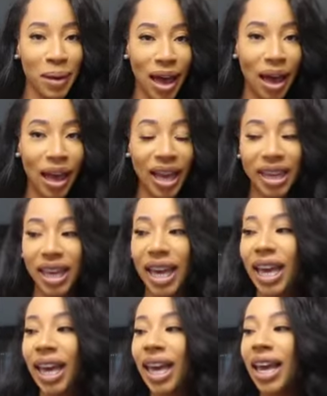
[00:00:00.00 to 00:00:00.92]
back.
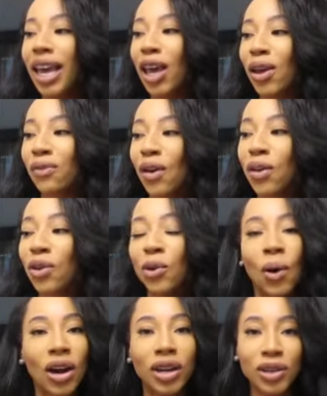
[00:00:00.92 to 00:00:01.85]
If
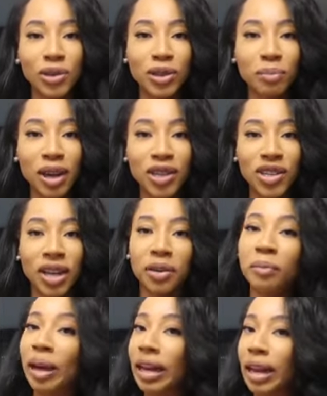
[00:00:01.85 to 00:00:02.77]
you are new to my
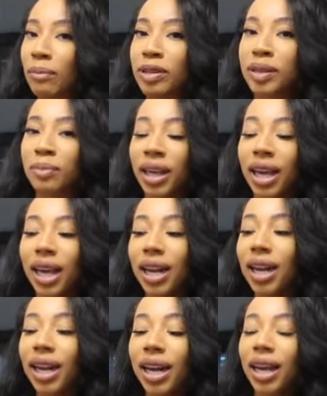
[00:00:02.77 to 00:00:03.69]
channel, my name is
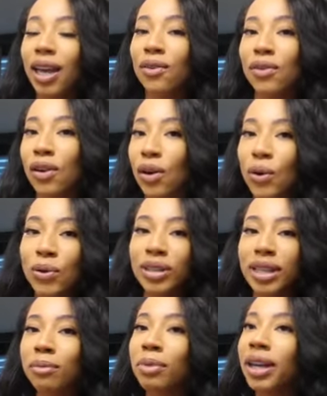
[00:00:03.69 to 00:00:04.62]
Makeda. If you're
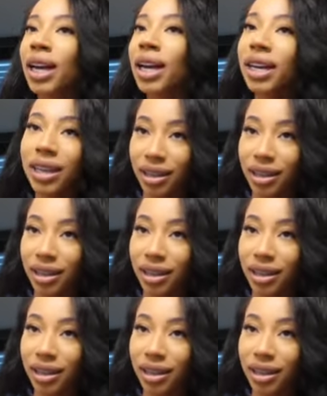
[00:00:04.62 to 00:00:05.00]
oldie but a